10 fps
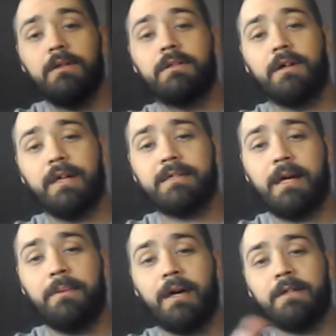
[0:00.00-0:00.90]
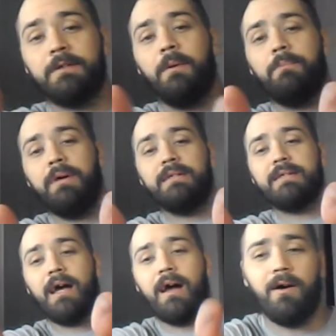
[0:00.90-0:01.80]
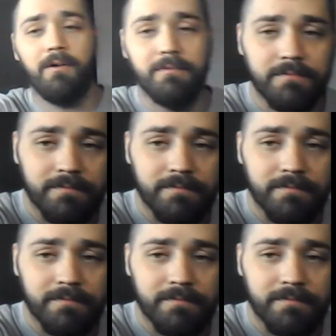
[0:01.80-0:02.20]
till next time you guys, peace out!